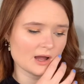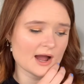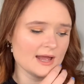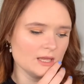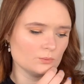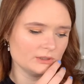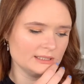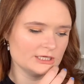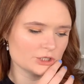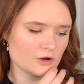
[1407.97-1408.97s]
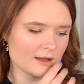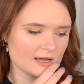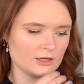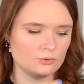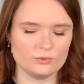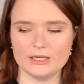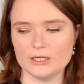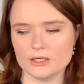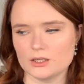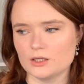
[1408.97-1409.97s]
I really need to go back and
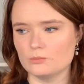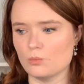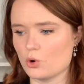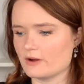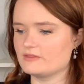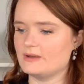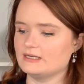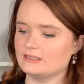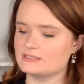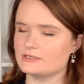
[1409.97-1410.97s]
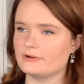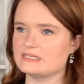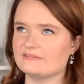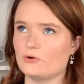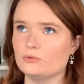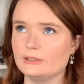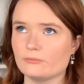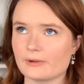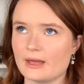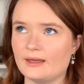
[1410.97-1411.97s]
read more of the Maidenland series. I've only
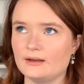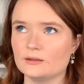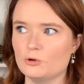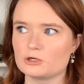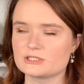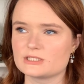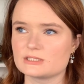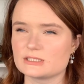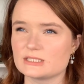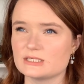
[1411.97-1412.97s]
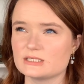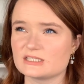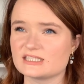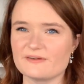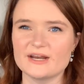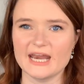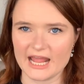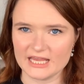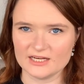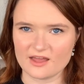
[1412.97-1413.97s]
read books seven and eight, I